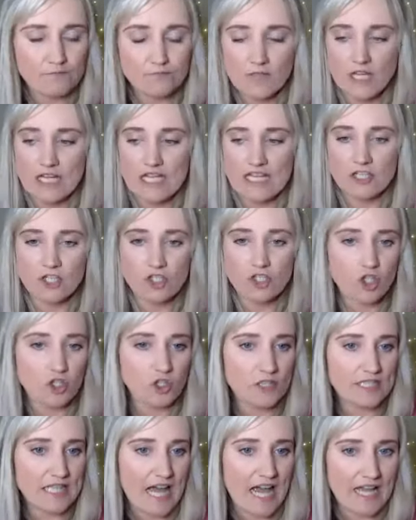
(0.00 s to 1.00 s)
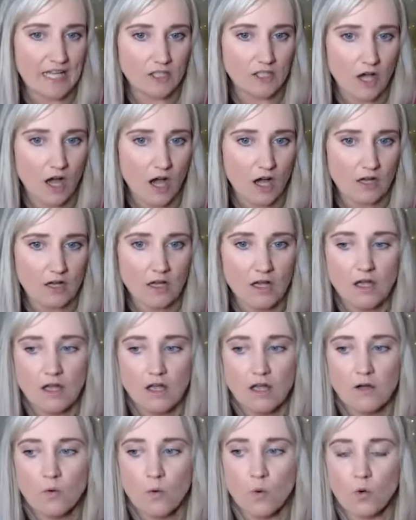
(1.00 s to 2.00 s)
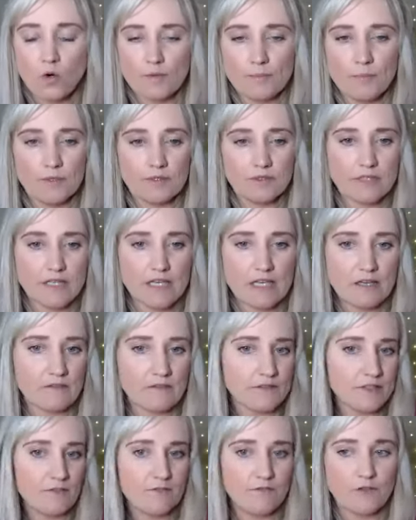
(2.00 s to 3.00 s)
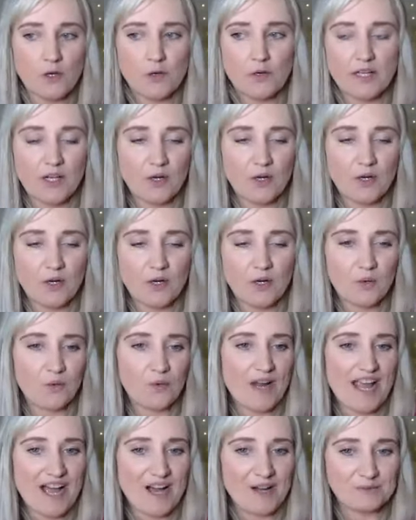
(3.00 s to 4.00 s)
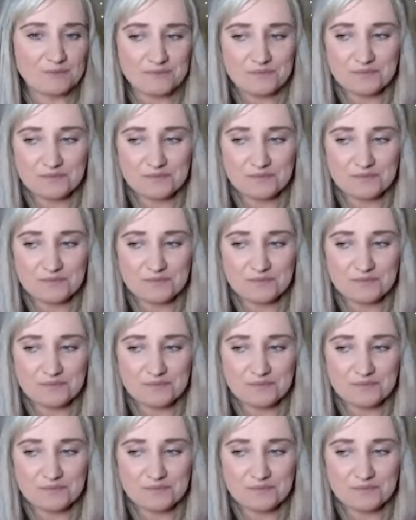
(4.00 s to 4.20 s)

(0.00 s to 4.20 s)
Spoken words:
an internal dialogue, or beliefs floating around